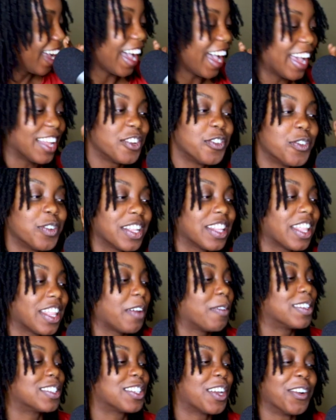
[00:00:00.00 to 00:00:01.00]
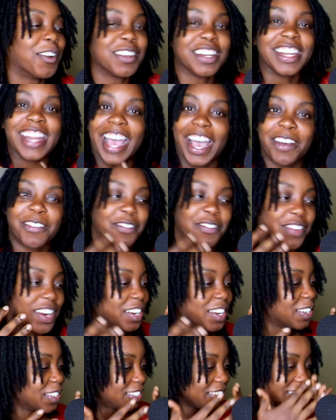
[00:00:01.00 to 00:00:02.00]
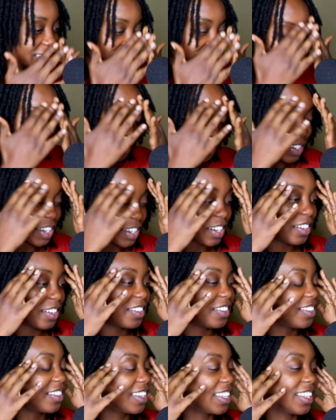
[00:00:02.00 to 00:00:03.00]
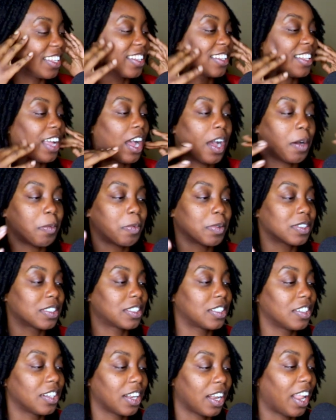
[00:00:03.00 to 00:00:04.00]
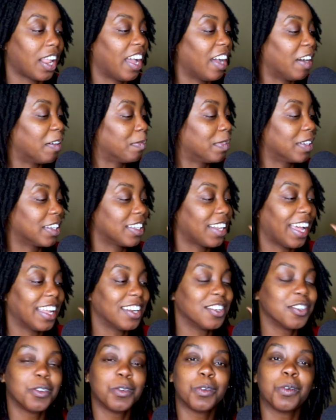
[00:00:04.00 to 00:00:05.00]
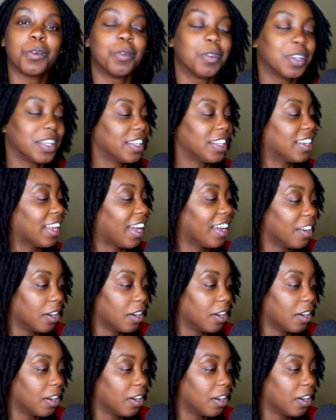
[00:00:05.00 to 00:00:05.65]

knew that they was gonna die first. Well, Hopper's still alive, but I knew Quint. Stab